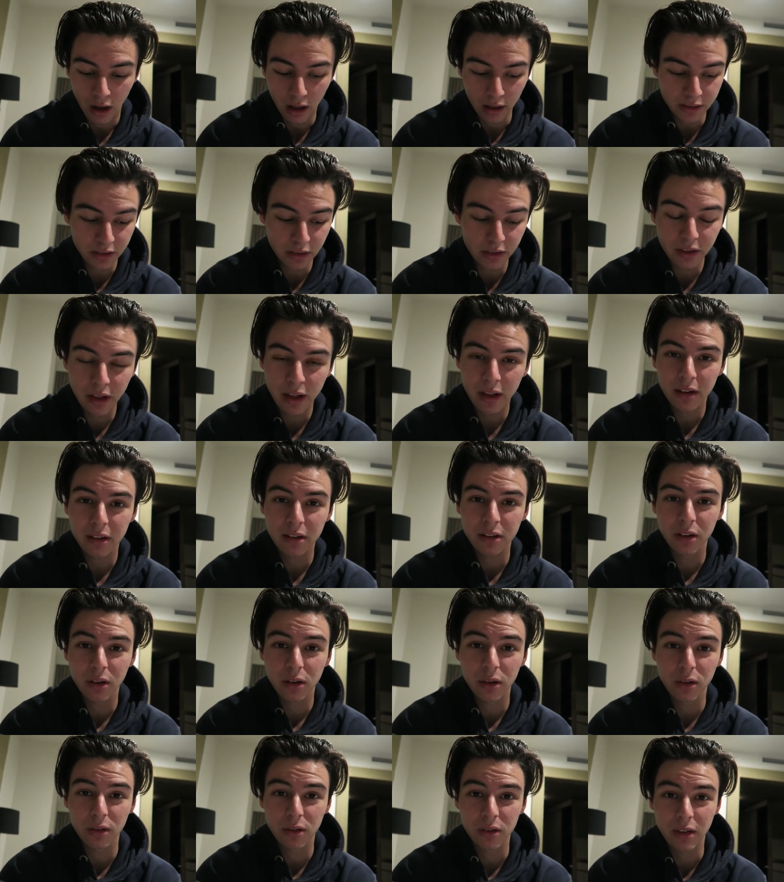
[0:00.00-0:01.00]
I just get
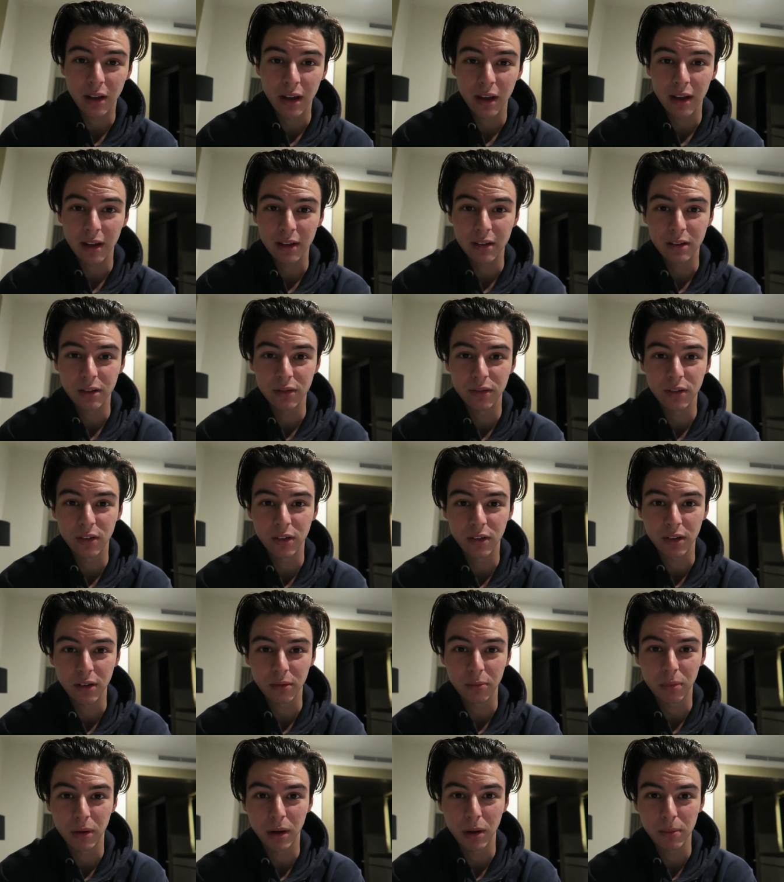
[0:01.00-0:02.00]
so scared to vlog
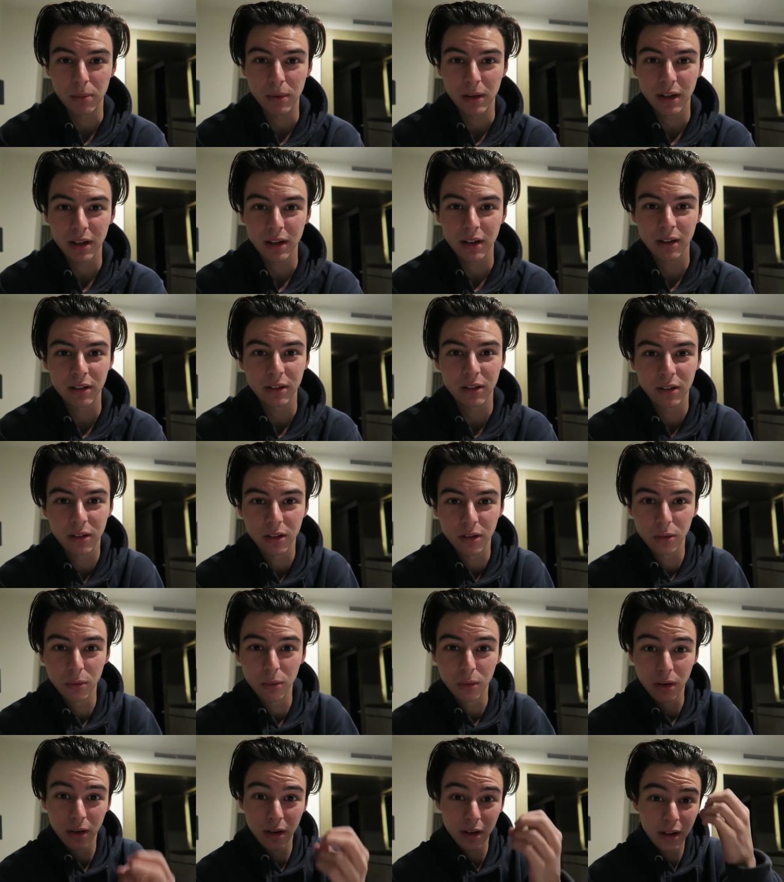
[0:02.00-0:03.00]
in public. I don't know
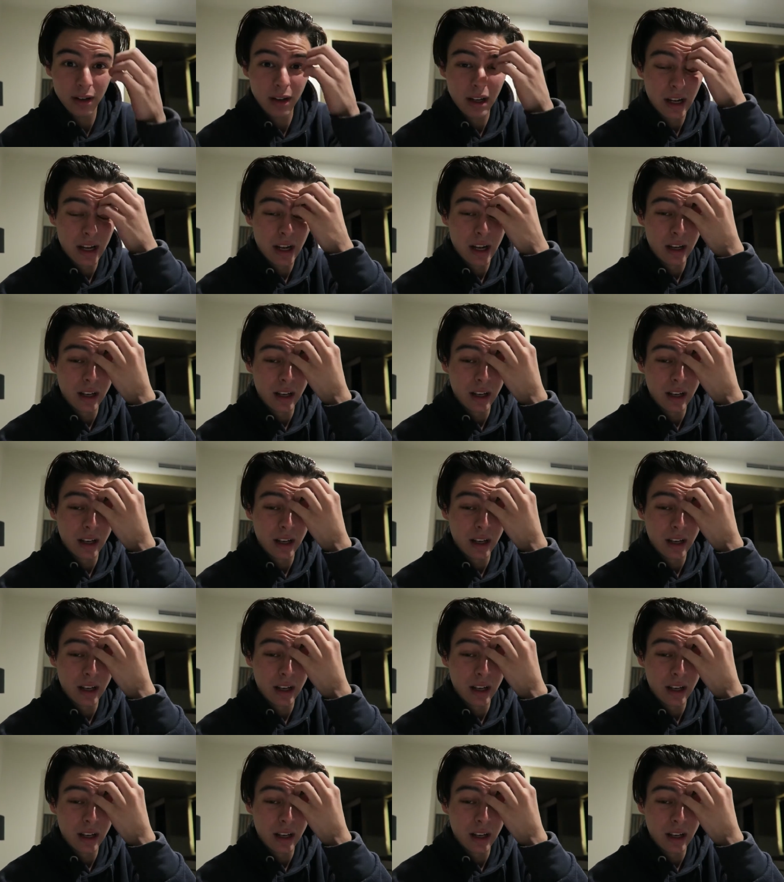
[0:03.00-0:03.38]
why.